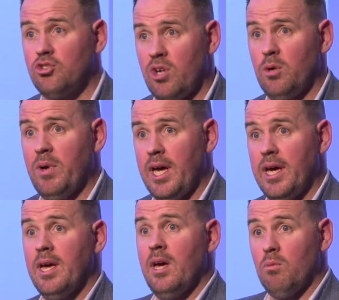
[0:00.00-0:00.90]
Straight
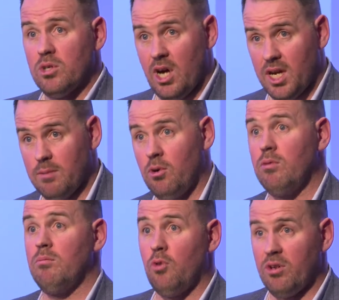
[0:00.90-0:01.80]
away, we're talking
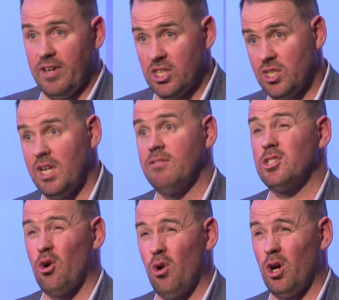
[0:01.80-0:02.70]
about motivation
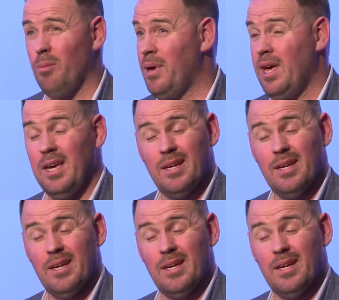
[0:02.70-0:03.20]
levels are going up.